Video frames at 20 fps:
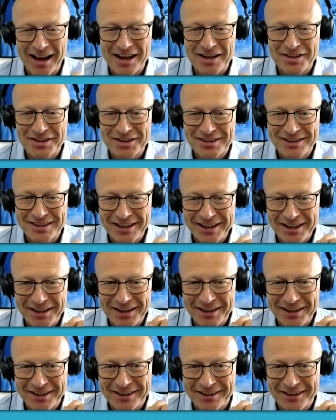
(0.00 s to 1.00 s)
as
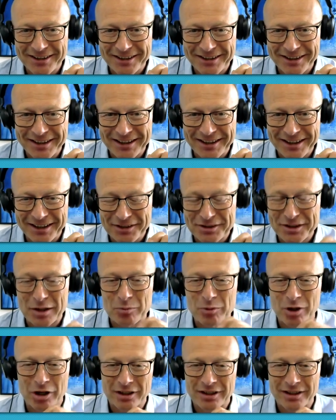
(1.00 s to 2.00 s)
in
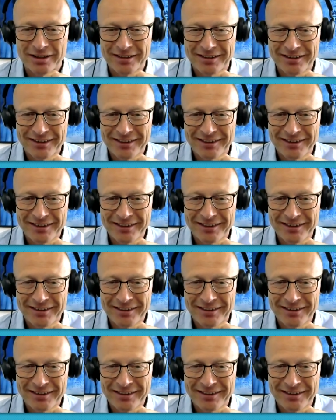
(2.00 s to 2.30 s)
Denmark.